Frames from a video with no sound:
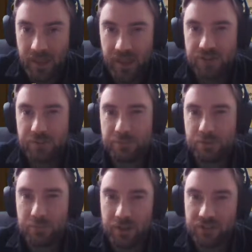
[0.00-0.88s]
Ancient
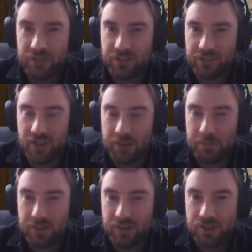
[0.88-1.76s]
Brewmaster's the same.
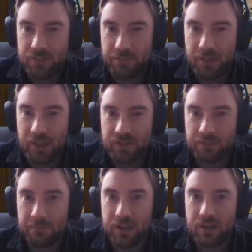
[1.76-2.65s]
I think you can play
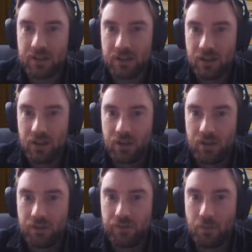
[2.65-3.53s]
some better
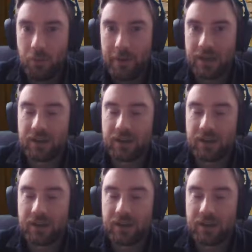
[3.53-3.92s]
4 mana